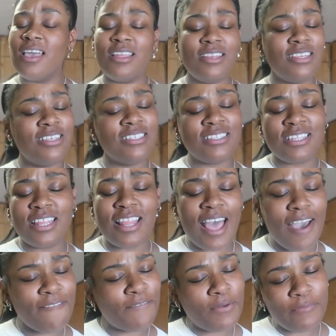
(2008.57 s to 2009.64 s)
And this the
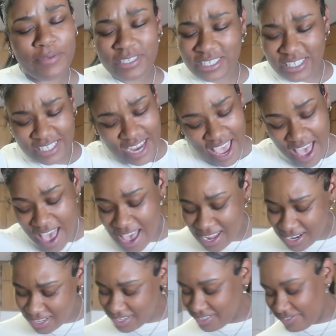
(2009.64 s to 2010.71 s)
life of a
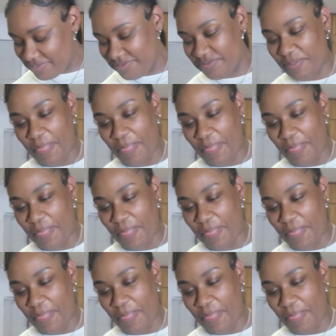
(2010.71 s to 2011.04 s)
shot of.